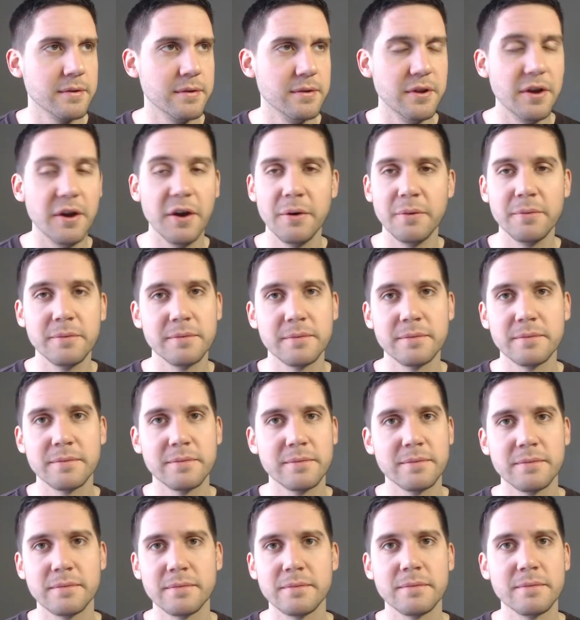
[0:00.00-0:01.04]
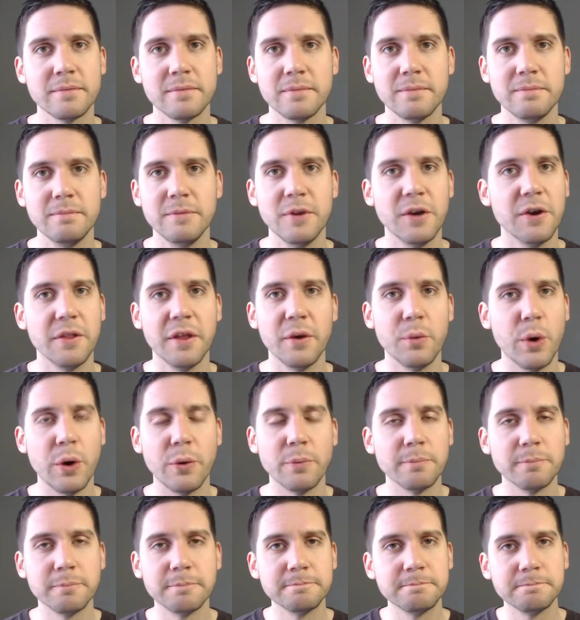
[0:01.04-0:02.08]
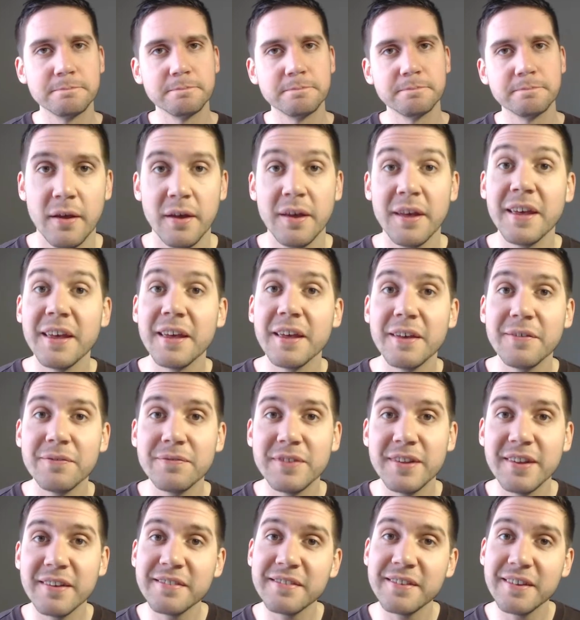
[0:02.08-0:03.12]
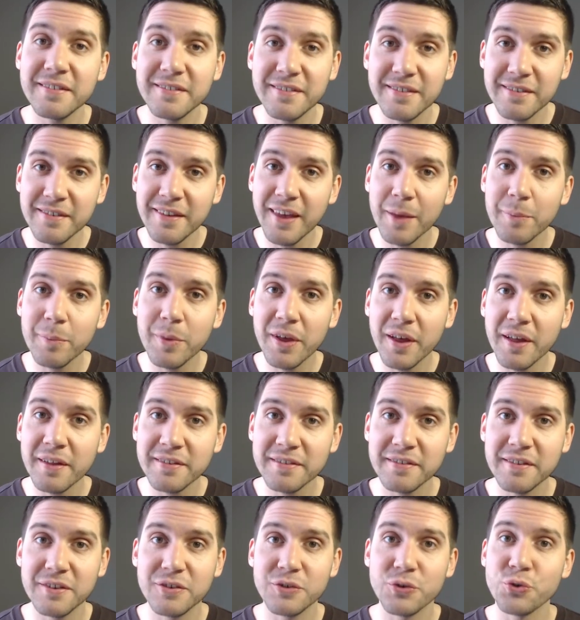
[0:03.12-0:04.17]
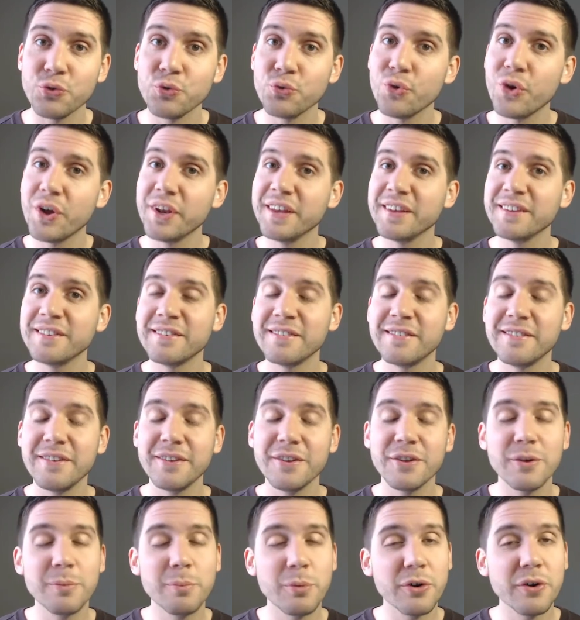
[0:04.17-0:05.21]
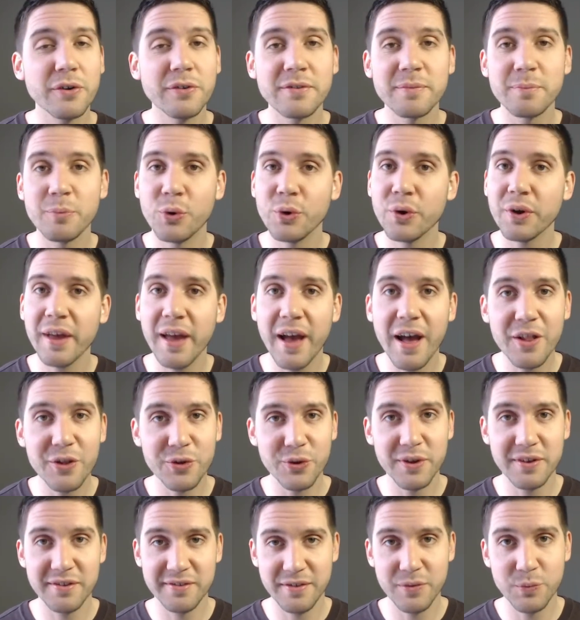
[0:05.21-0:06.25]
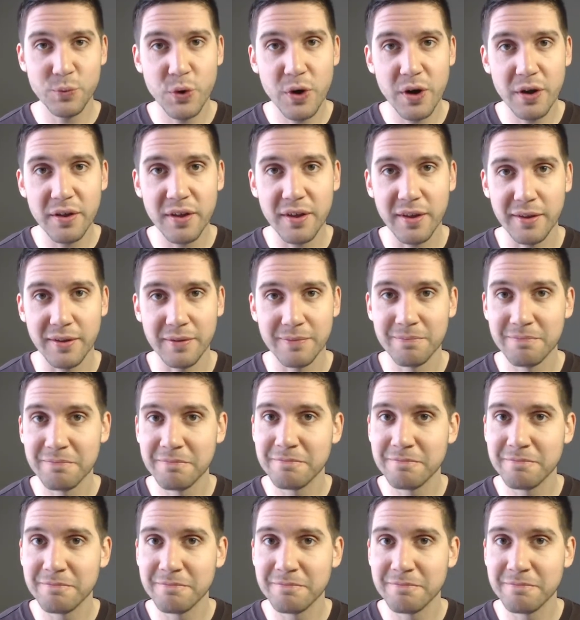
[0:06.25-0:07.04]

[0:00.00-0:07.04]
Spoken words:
No. No, they won't. If distance is kept constant, running still burns more calories than walking.